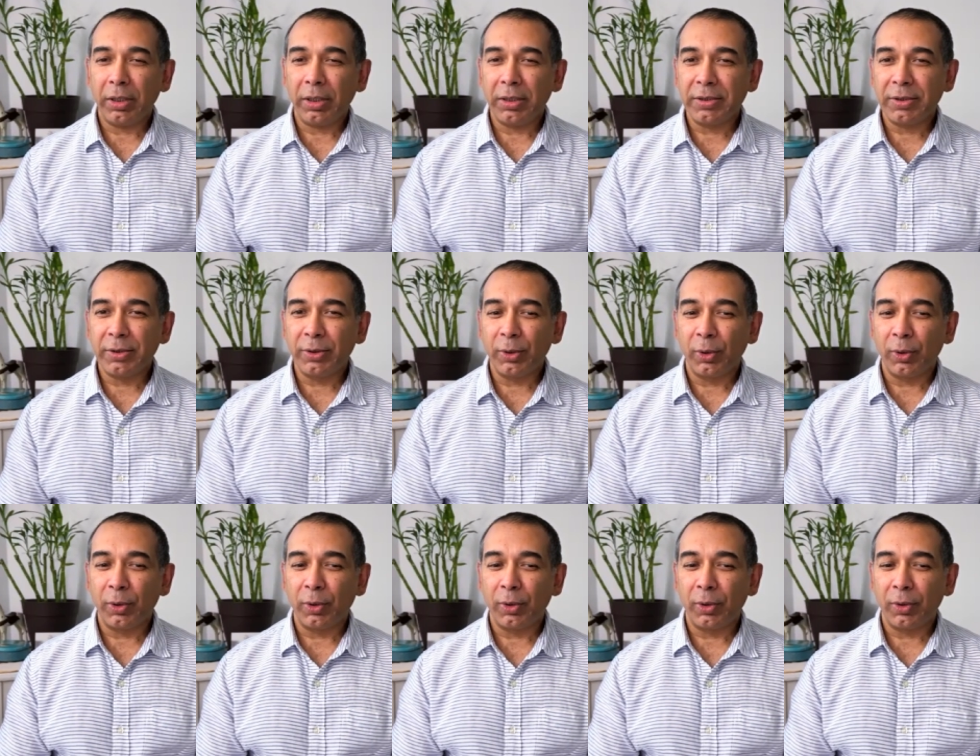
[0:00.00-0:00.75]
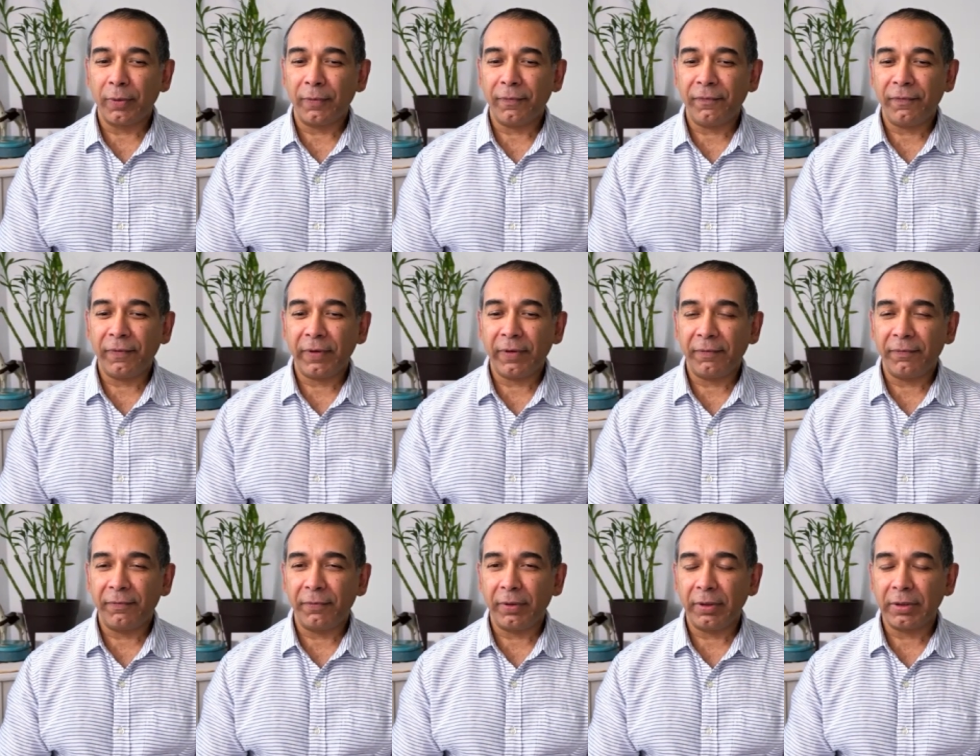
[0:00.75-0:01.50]
is your
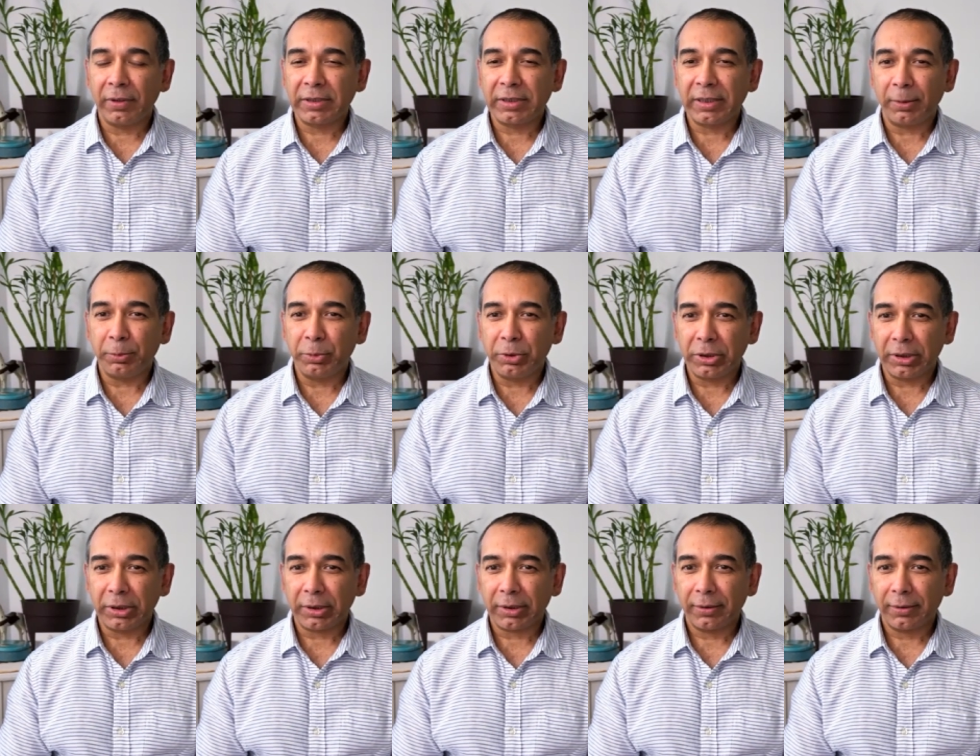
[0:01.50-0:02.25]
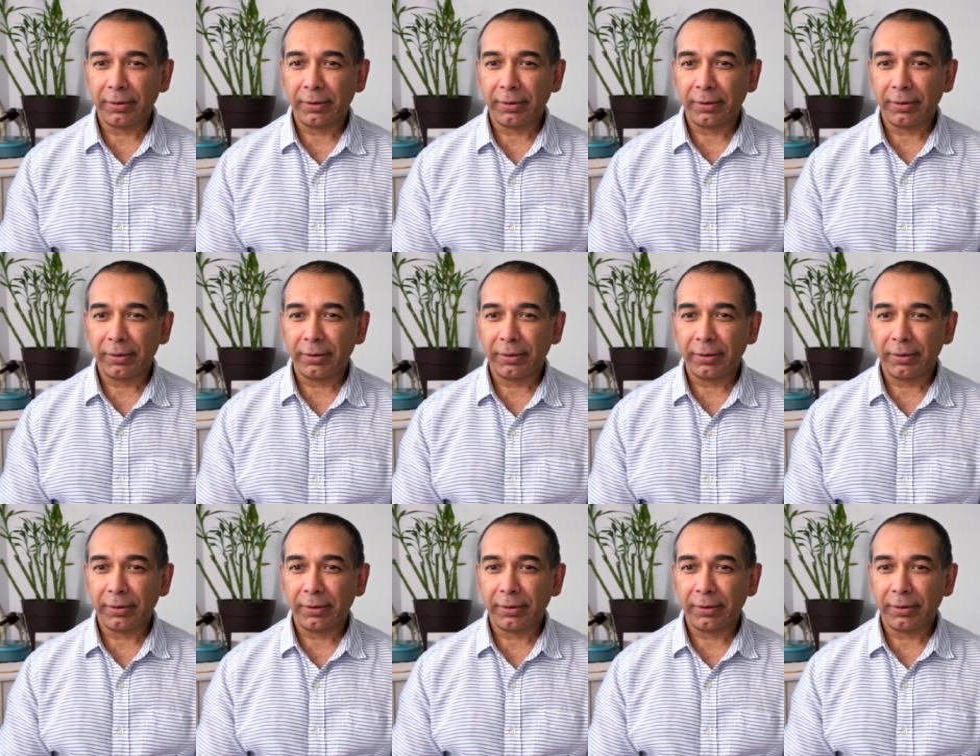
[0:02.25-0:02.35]
favorite subject?